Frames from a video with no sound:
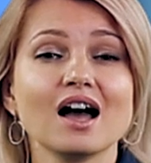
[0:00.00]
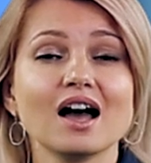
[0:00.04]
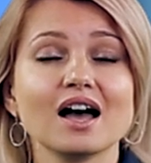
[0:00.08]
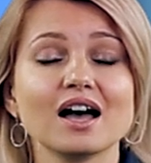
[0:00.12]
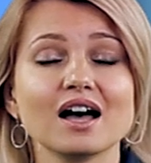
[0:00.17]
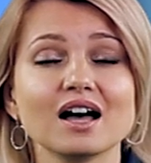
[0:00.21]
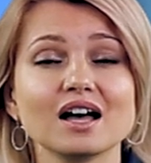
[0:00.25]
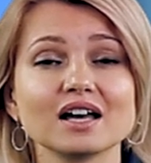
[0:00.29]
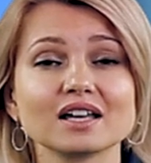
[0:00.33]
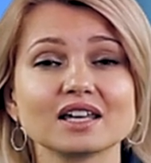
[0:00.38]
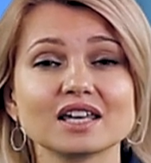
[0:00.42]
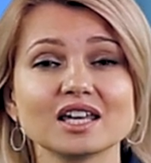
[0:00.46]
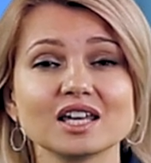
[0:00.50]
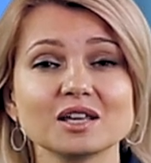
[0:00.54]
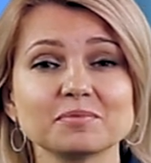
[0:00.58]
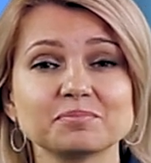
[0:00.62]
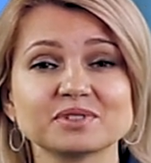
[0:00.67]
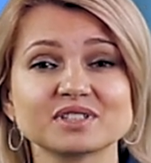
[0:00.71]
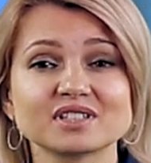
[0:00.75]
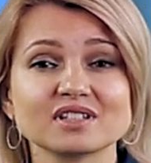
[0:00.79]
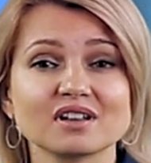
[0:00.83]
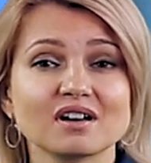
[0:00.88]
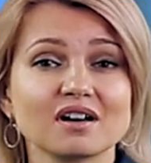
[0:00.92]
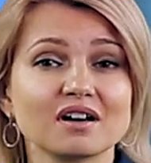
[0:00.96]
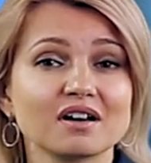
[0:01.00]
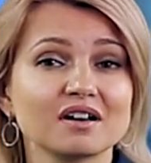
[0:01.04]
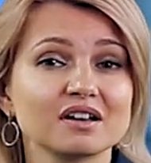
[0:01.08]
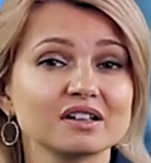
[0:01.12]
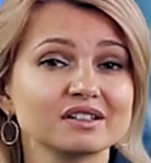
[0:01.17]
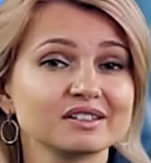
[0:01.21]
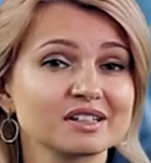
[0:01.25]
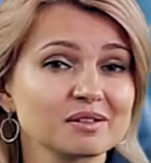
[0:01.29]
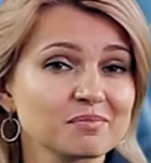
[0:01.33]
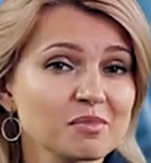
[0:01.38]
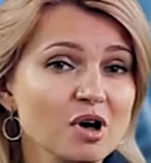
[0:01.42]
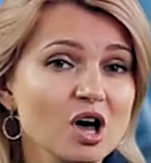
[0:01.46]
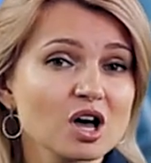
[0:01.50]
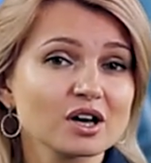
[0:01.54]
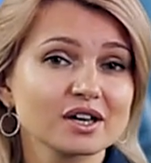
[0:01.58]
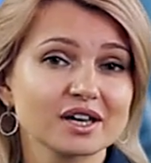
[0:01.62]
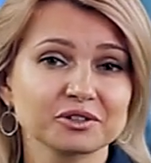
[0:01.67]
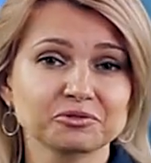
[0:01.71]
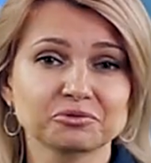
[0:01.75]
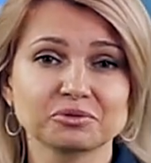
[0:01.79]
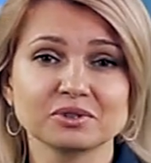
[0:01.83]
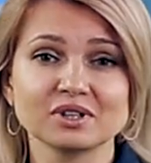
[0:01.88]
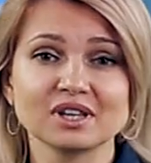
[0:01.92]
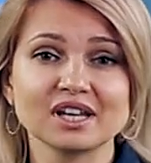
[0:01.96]
Uh, keeps uh, the
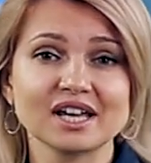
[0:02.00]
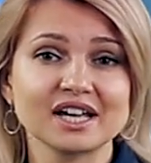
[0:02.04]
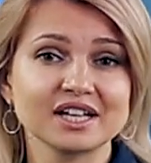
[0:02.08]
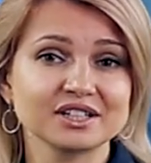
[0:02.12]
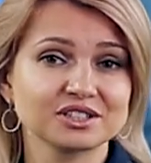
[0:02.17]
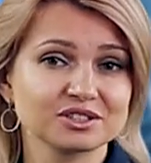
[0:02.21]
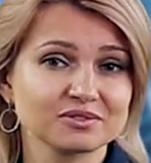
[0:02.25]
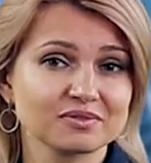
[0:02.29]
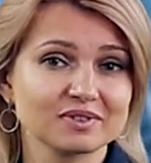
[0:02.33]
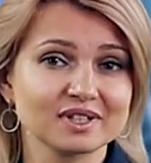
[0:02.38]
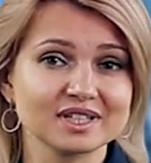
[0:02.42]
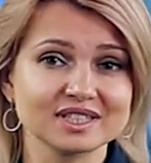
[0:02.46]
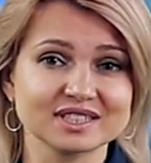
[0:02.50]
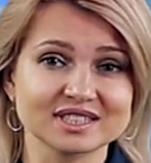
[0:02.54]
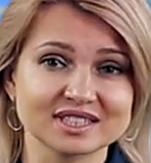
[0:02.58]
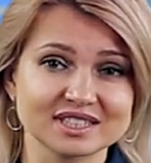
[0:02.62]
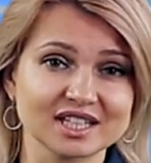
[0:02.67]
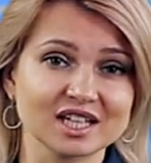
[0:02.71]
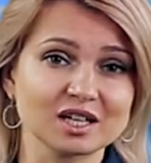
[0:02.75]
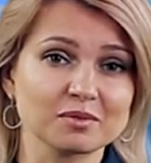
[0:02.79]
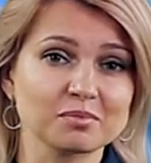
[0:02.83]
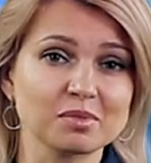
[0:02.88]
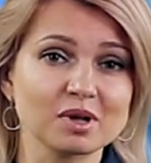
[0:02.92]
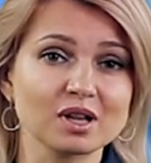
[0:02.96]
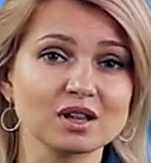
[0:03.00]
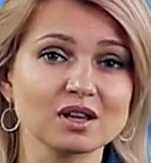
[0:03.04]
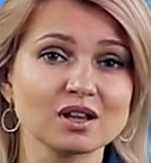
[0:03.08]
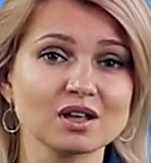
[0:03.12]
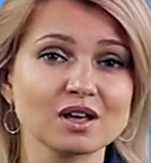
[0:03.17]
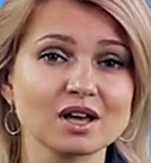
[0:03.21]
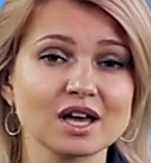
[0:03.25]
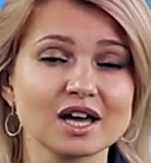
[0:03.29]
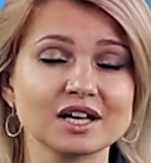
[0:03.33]
market relatively stable.